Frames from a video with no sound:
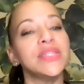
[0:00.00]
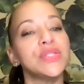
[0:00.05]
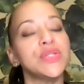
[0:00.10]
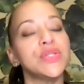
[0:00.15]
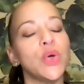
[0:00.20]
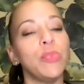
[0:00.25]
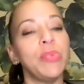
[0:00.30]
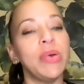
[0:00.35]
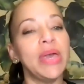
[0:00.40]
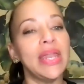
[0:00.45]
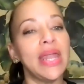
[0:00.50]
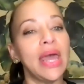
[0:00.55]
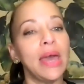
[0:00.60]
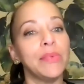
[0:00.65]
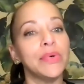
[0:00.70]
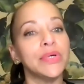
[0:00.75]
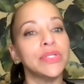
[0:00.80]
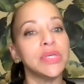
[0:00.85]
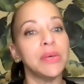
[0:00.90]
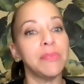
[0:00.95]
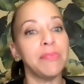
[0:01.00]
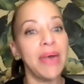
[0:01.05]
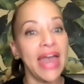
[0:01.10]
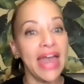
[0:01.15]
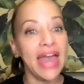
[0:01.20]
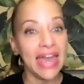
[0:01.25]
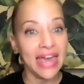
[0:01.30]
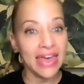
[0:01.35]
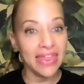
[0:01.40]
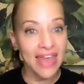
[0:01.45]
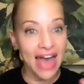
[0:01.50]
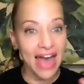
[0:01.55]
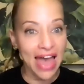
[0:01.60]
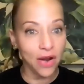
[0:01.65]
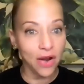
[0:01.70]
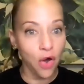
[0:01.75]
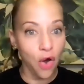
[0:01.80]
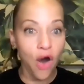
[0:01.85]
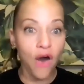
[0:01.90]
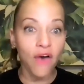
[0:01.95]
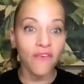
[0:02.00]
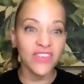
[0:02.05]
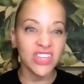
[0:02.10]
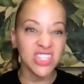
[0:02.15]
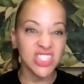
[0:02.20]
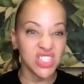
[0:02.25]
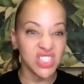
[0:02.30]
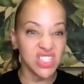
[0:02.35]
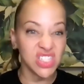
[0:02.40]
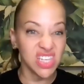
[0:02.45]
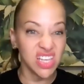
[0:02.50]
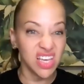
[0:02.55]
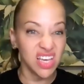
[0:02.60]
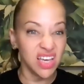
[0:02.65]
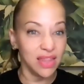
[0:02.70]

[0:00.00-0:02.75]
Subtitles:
so being able to pay that off is just